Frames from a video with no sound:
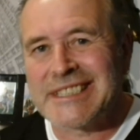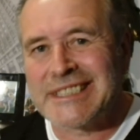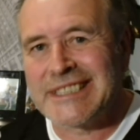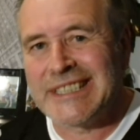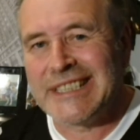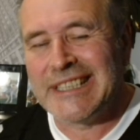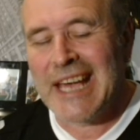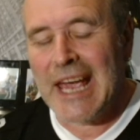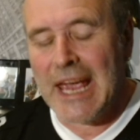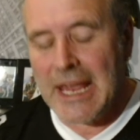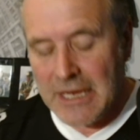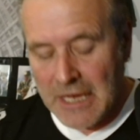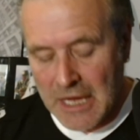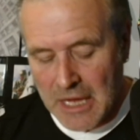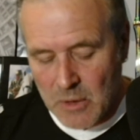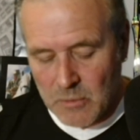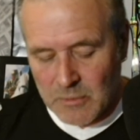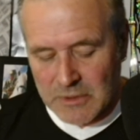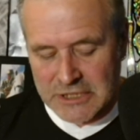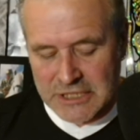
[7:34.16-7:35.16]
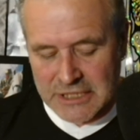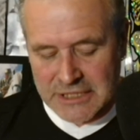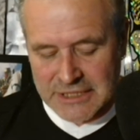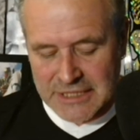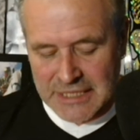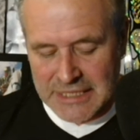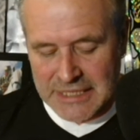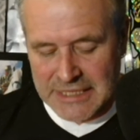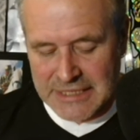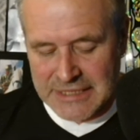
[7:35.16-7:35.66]
Not the word we'd
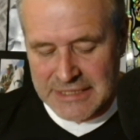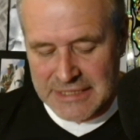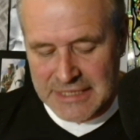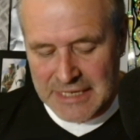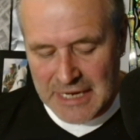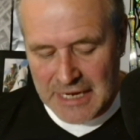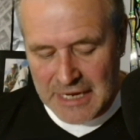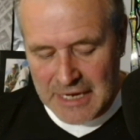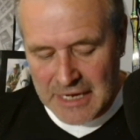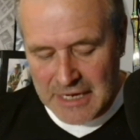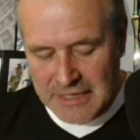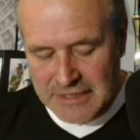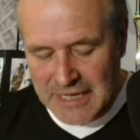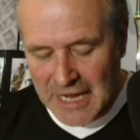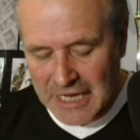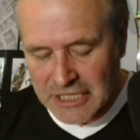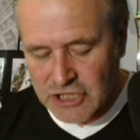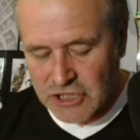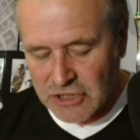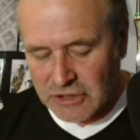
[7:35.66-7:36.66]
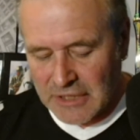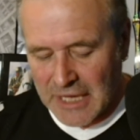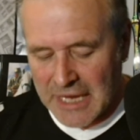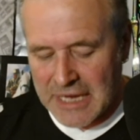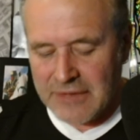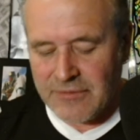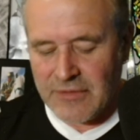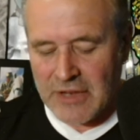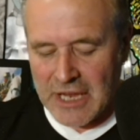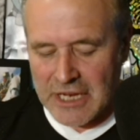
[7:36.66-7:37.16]
use in England.
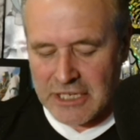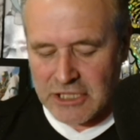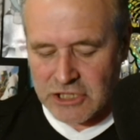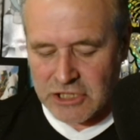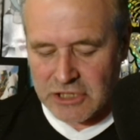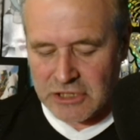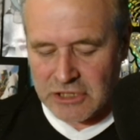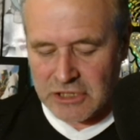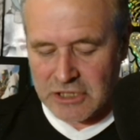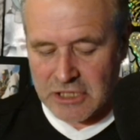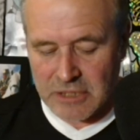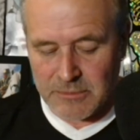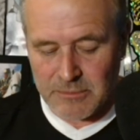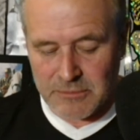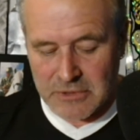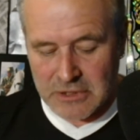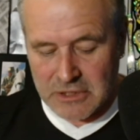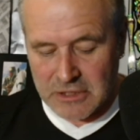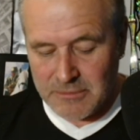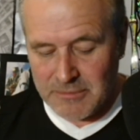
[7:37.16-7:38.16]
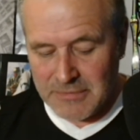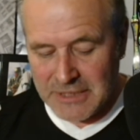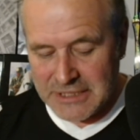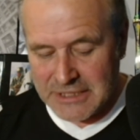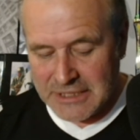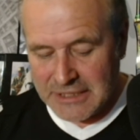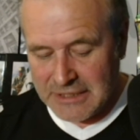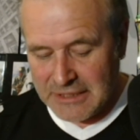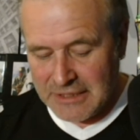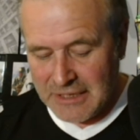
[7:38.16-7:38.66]
That means
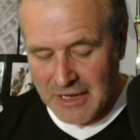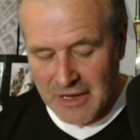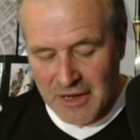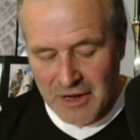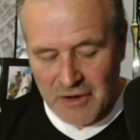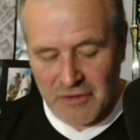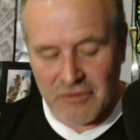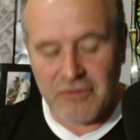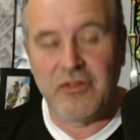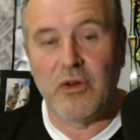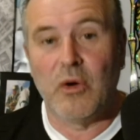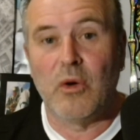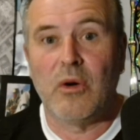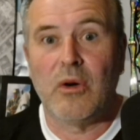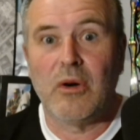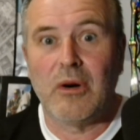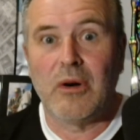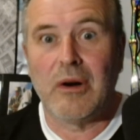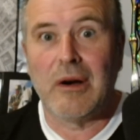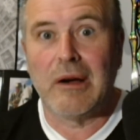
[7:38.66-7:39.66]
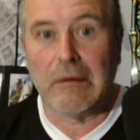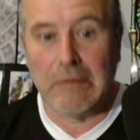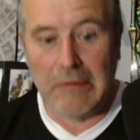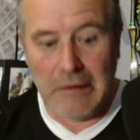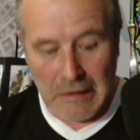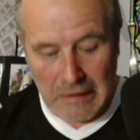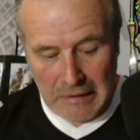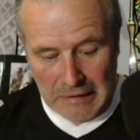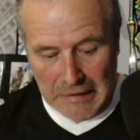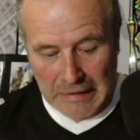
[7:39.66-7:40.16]
something totally different.
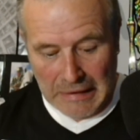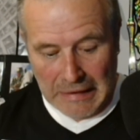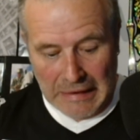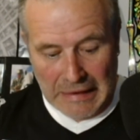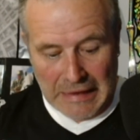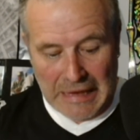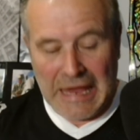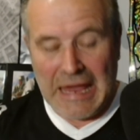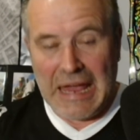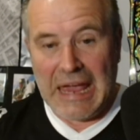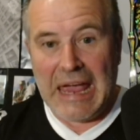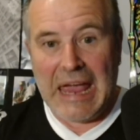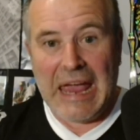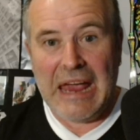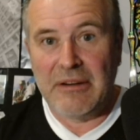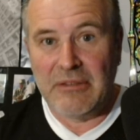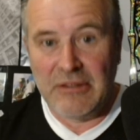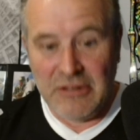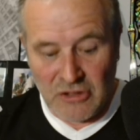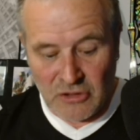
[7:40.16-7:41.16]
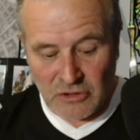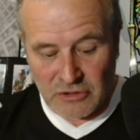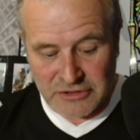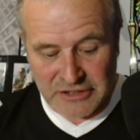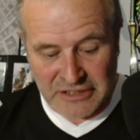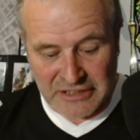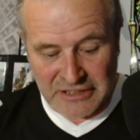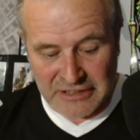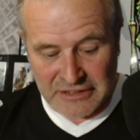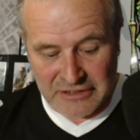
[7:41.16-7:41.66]
Okay, so
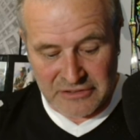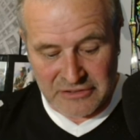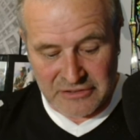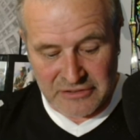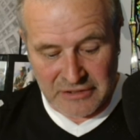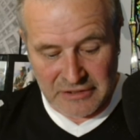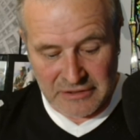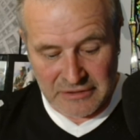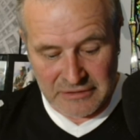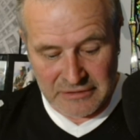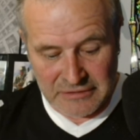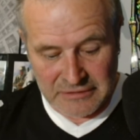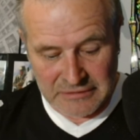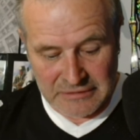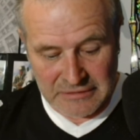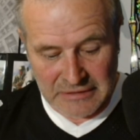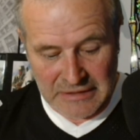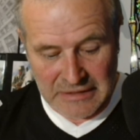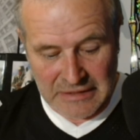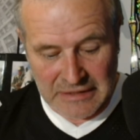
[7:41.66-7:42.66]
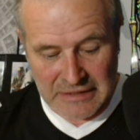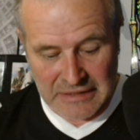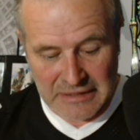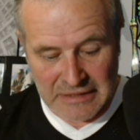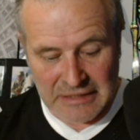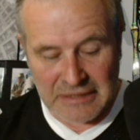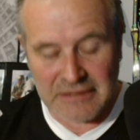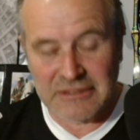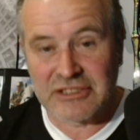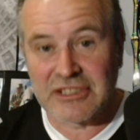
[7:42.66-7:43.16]
NACA, which is the
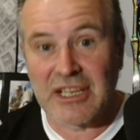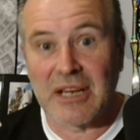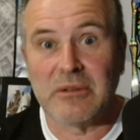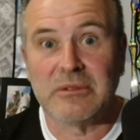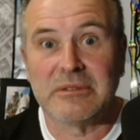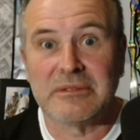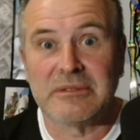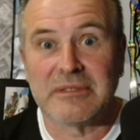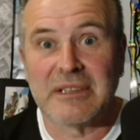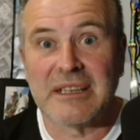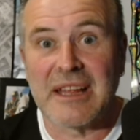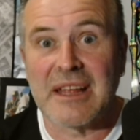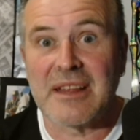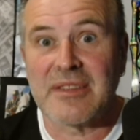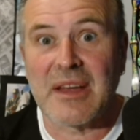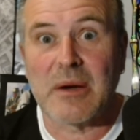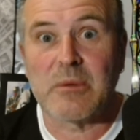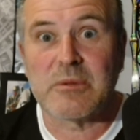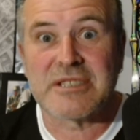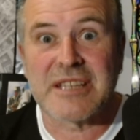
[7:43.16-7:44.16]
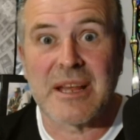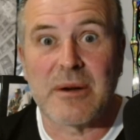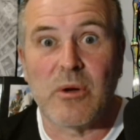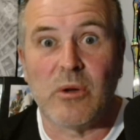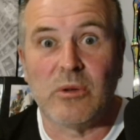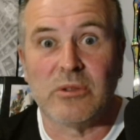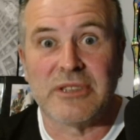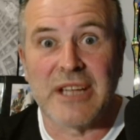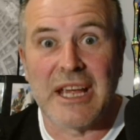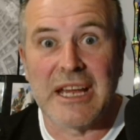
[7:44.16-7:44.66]
National
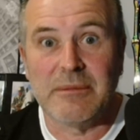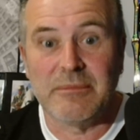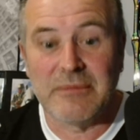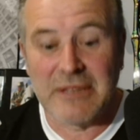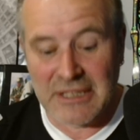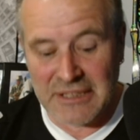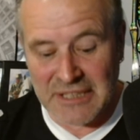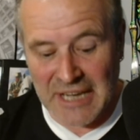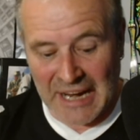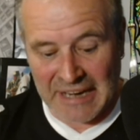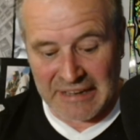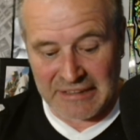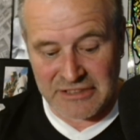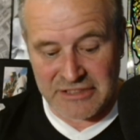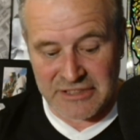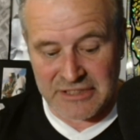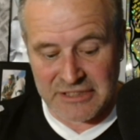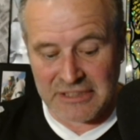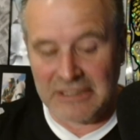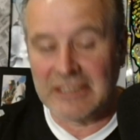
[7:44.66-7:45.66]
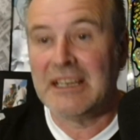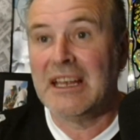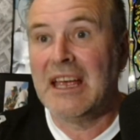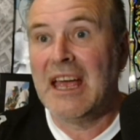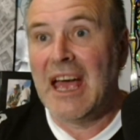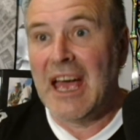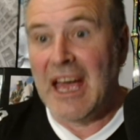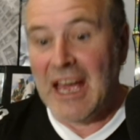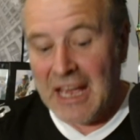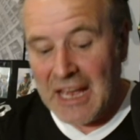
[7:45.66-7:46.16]
Aviation Committee
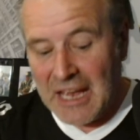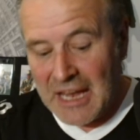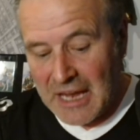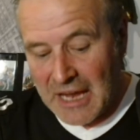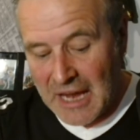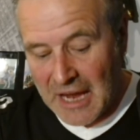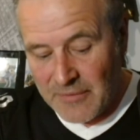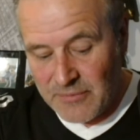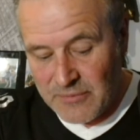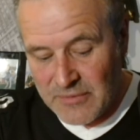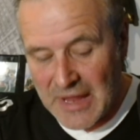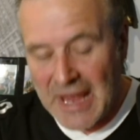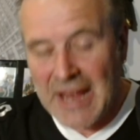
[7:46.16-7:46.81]
for